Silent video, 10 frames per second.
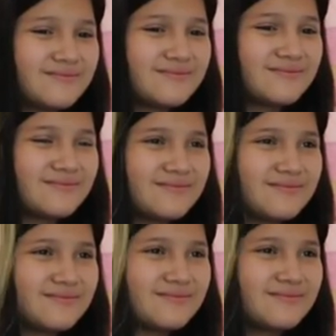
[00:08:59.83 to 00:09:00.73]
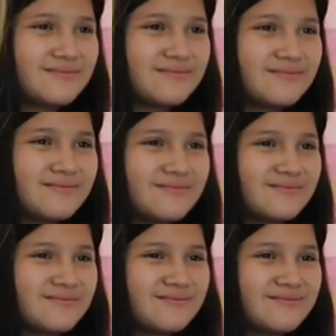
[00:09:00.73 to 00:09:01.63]

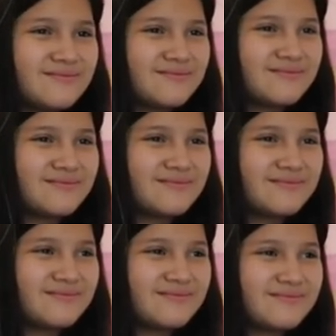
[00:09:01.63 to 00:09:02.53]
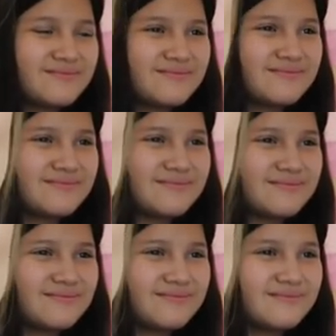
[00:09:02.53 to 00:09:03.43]

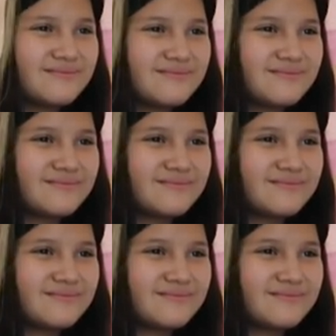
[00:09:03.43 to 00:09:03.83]
This person isn't speaking.